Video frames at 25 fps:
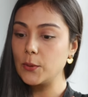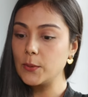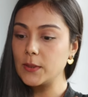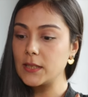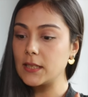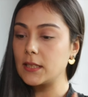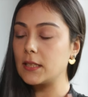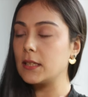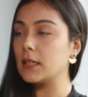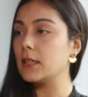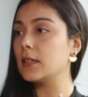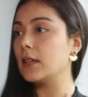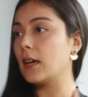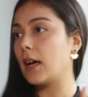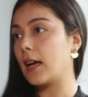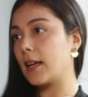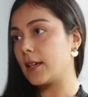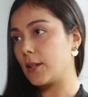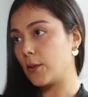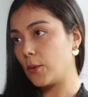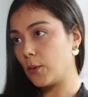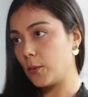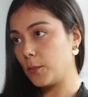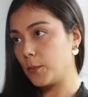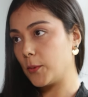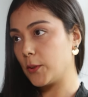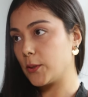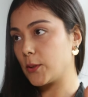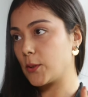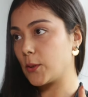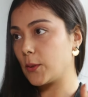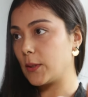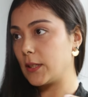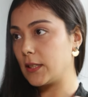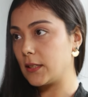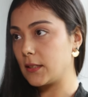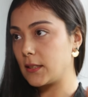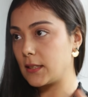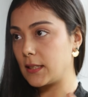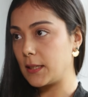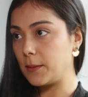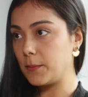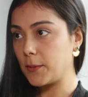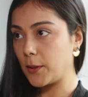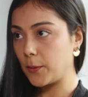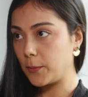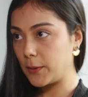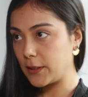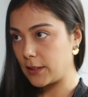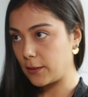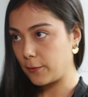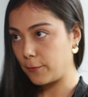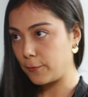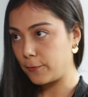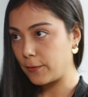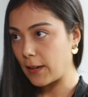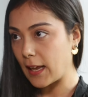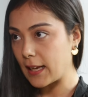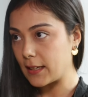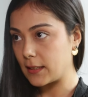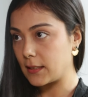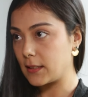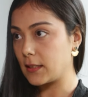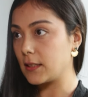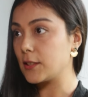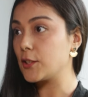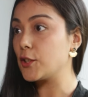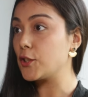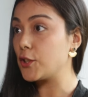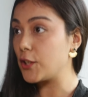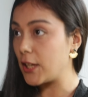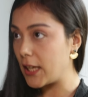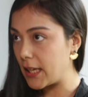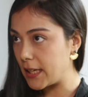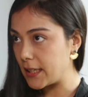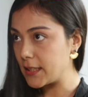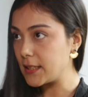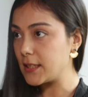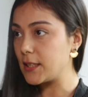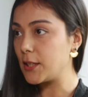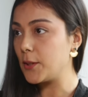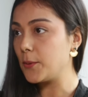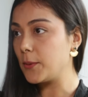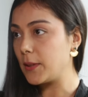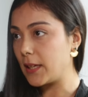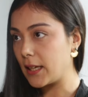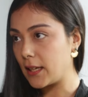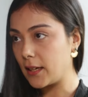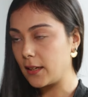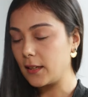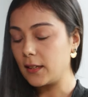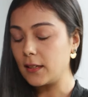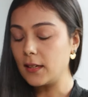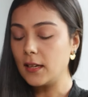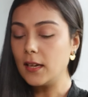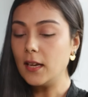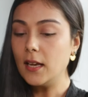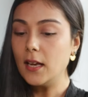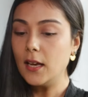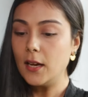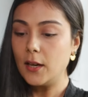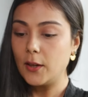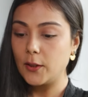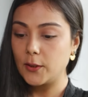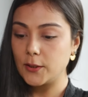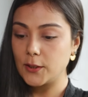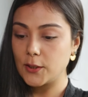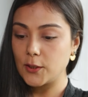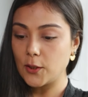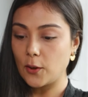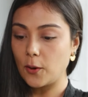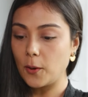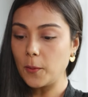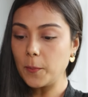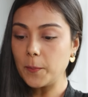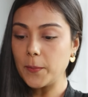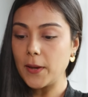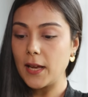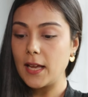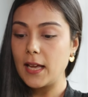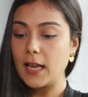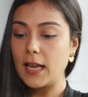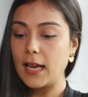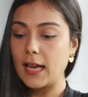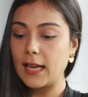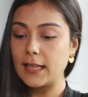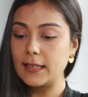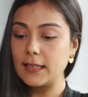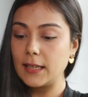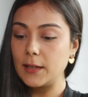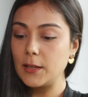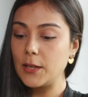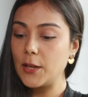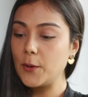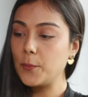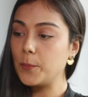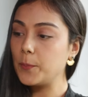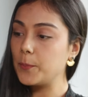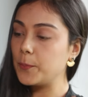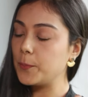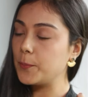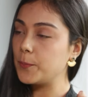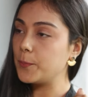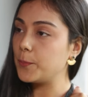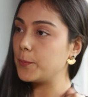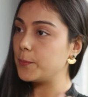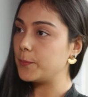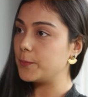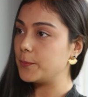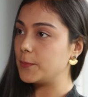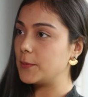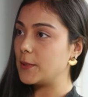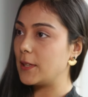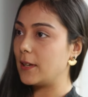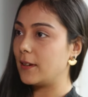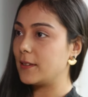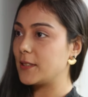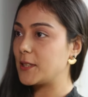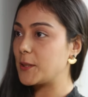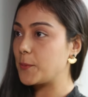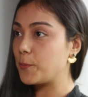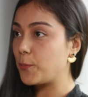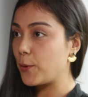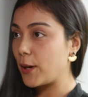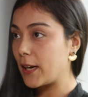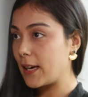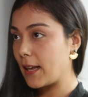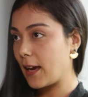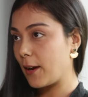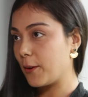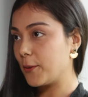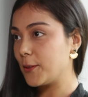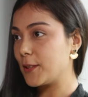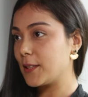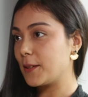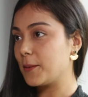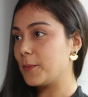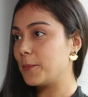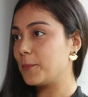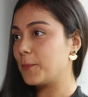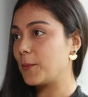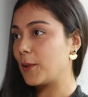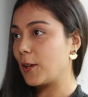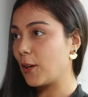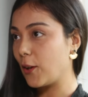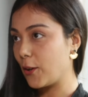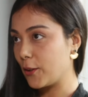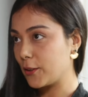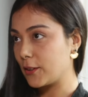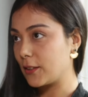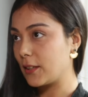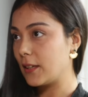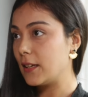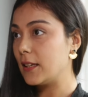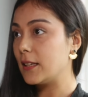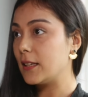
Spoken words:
use it at home also in a steamer with a flat trays. You get it on top, and then you spread out a cloth.